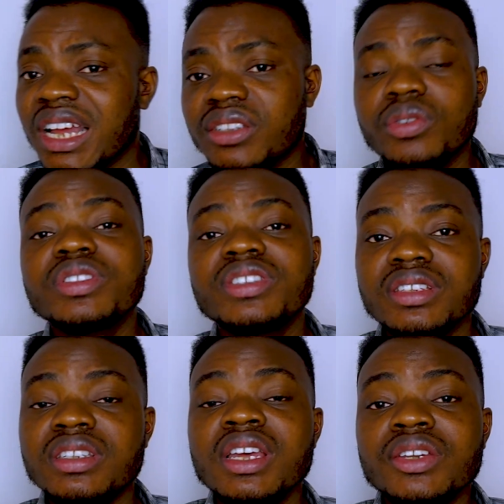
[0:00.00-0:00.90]
And the good
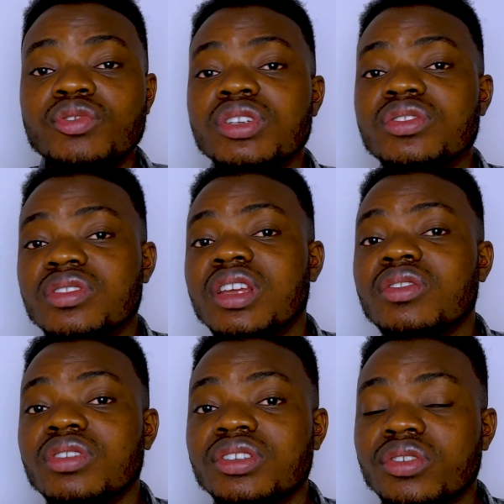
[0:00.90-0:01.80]
thing, during the student
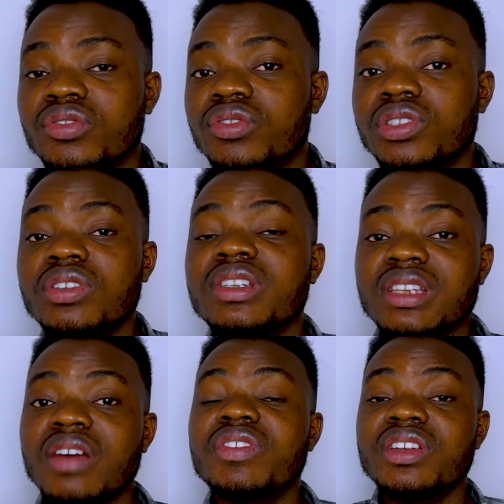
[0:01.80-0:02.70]
college also, they always
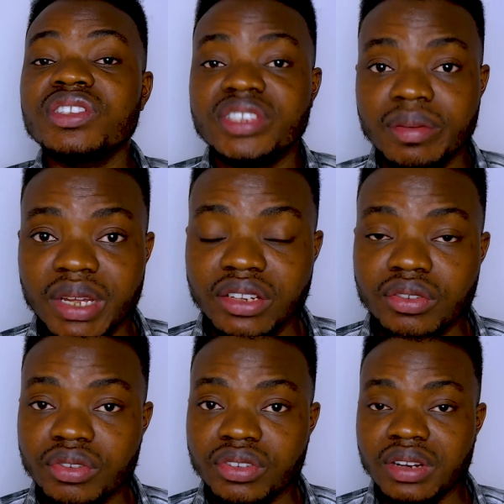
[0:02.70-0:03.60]
have German
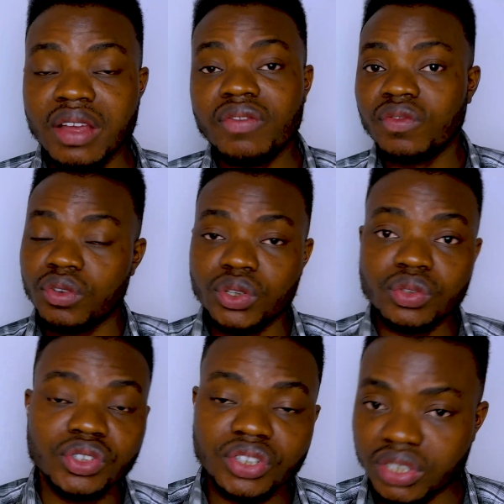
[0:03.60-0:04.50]
course, right, for you
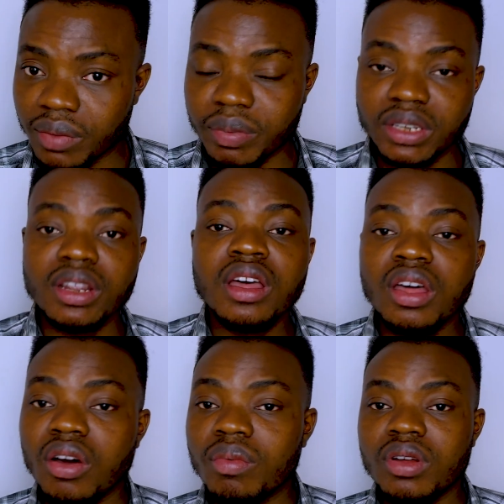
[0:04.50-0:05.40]
to sharpen
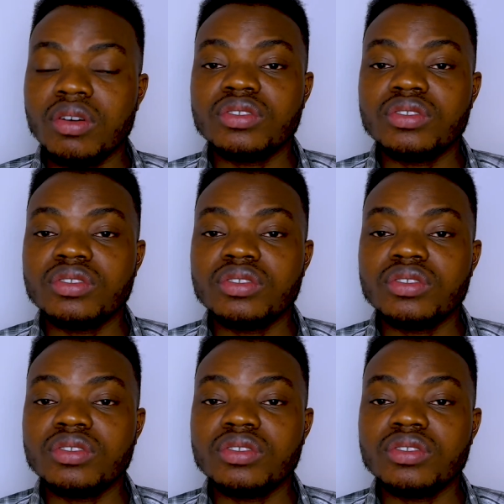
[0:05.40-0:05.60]
up